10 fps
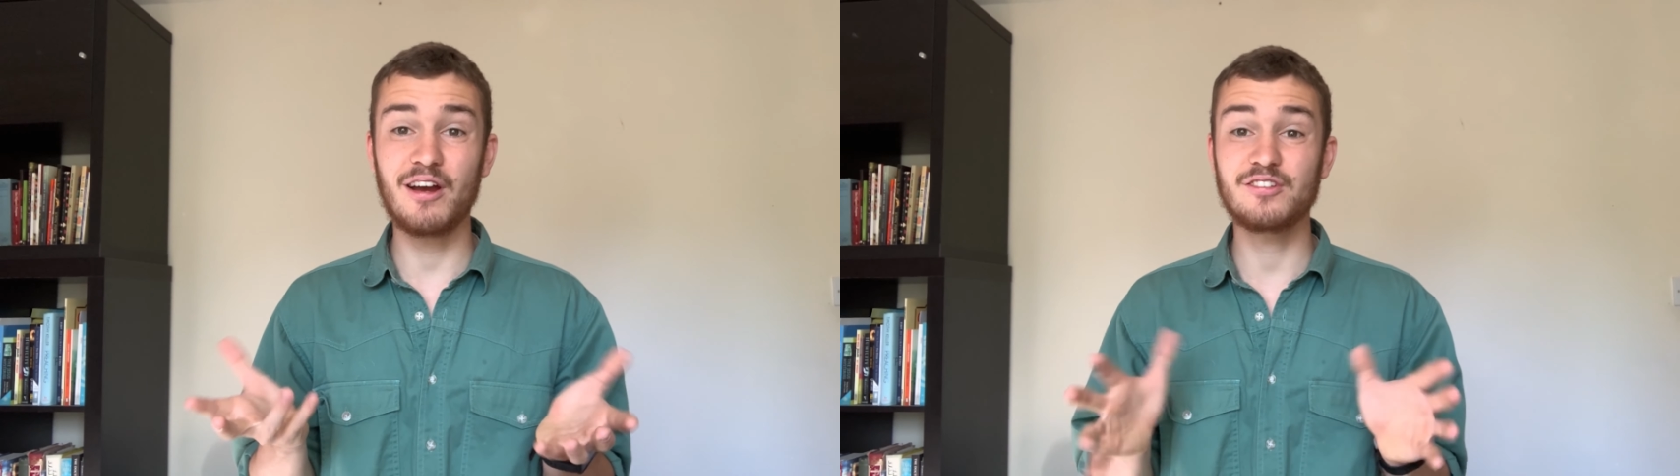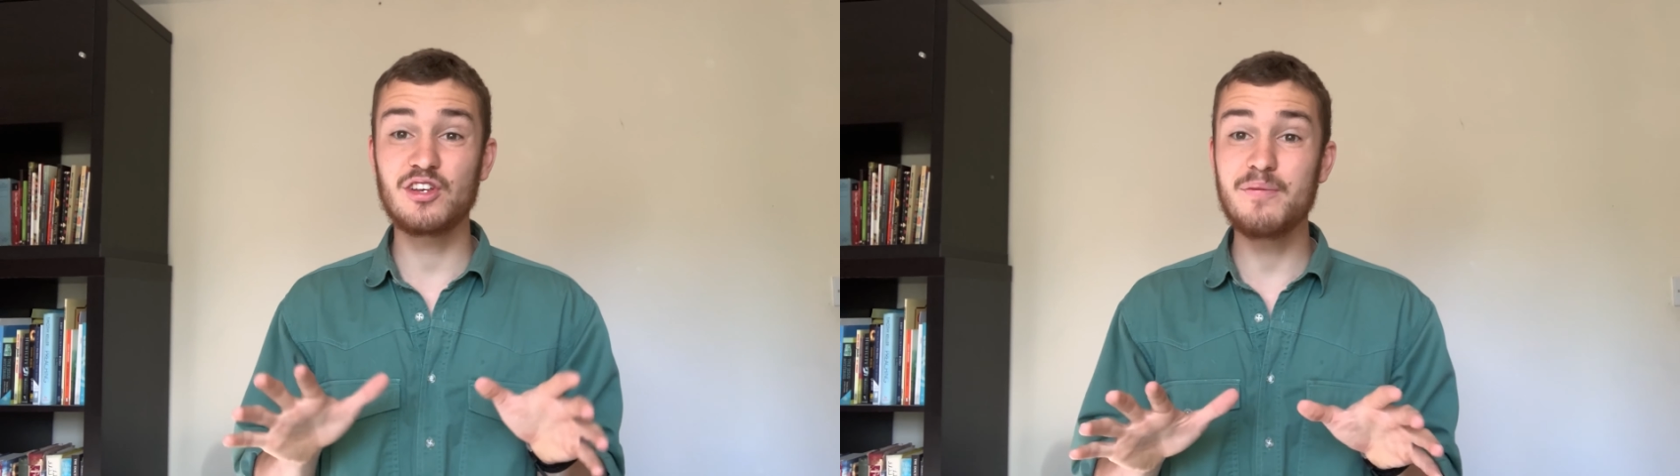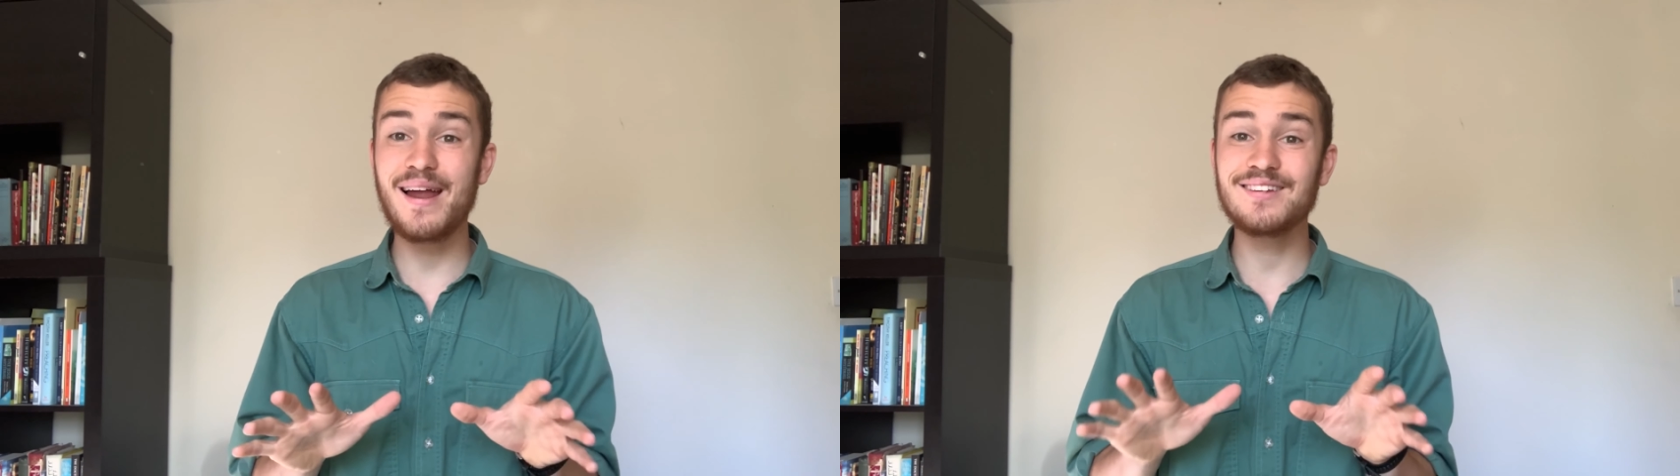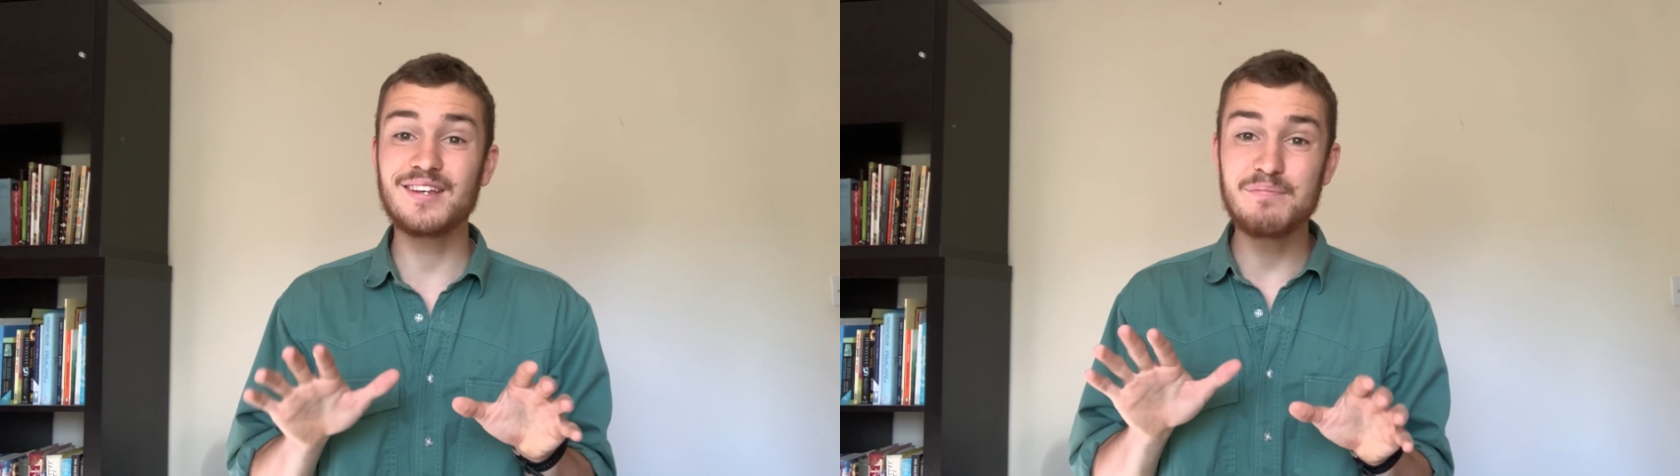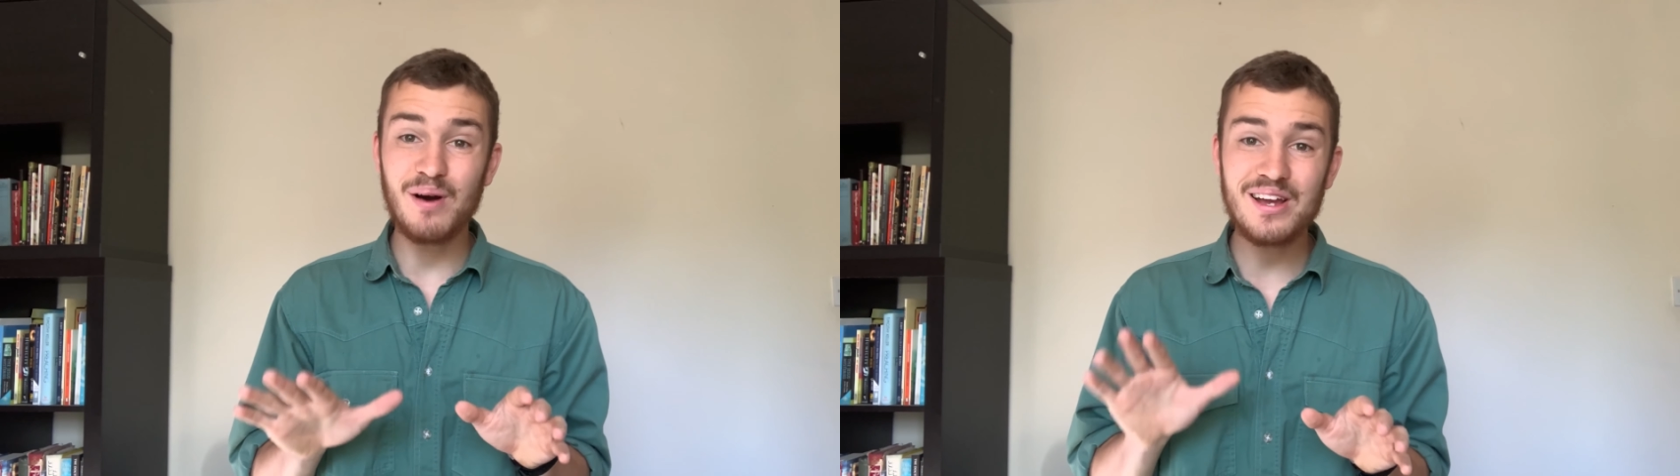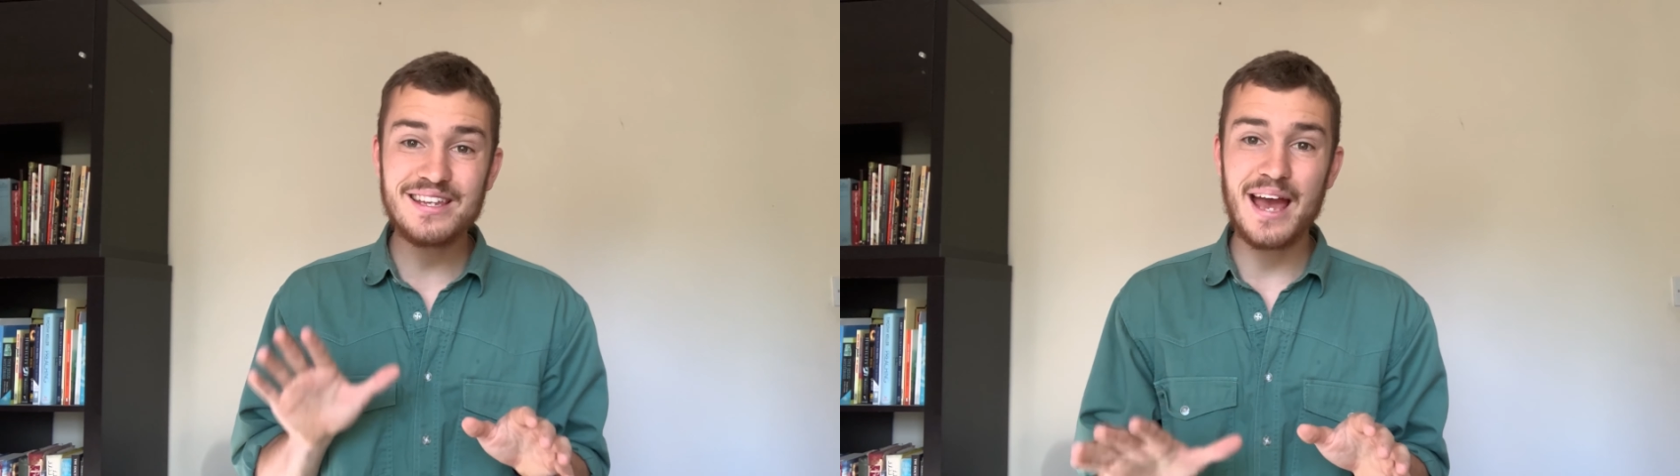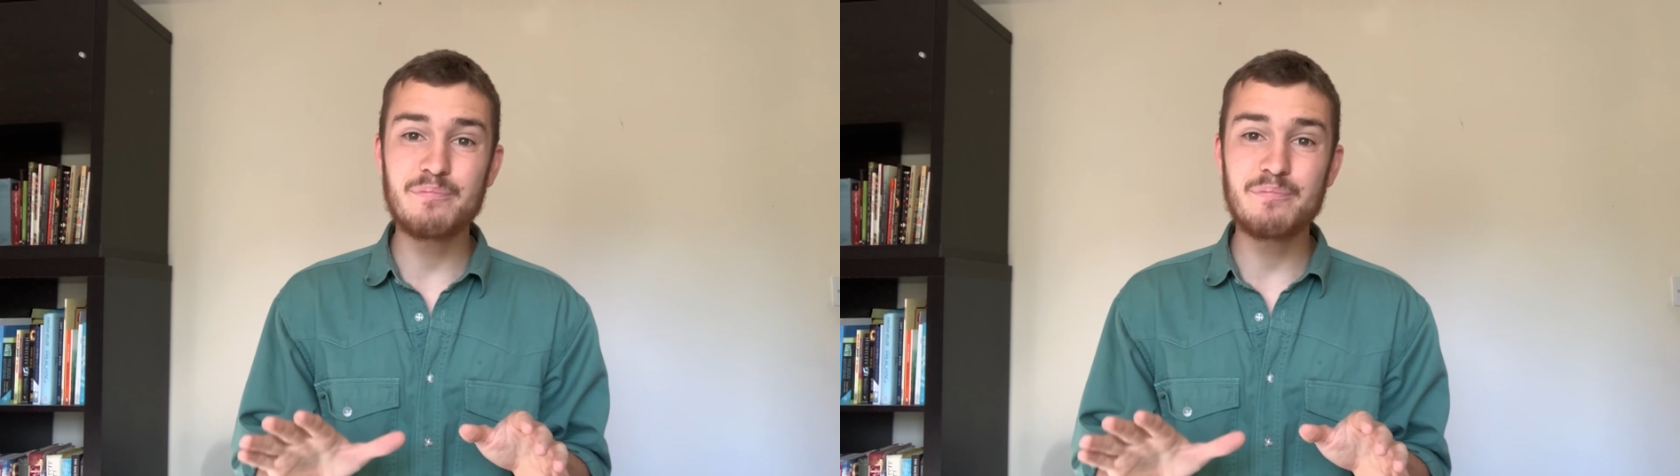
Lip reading: Humanity might yet